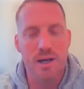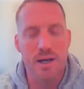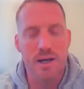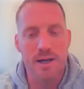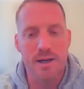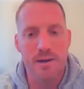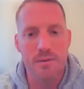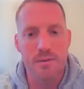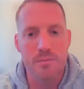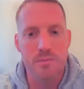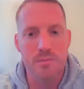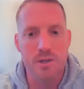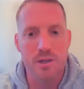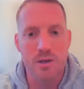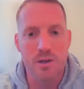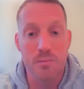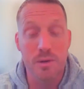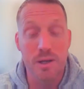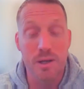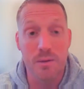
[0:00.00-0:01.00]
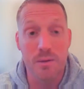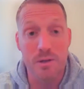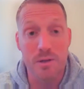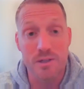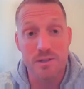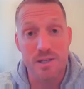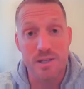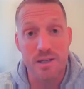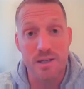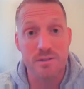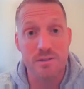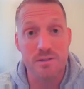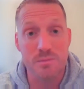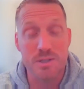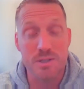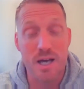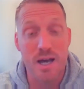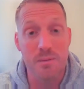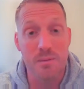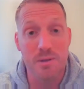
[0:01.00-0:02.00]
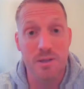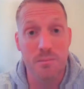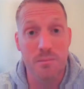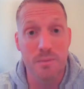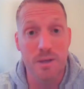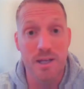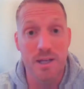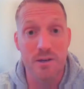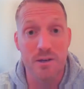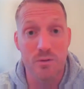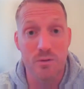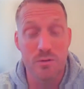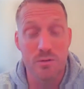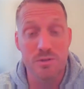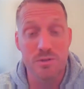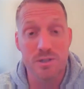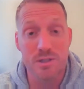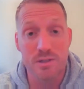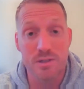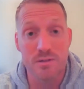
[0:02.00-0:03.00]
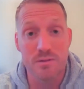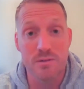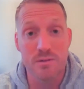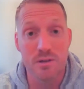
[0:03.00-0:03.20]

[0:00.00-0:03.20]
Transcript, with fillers: uh, you know, being able to take some time in the meeting room to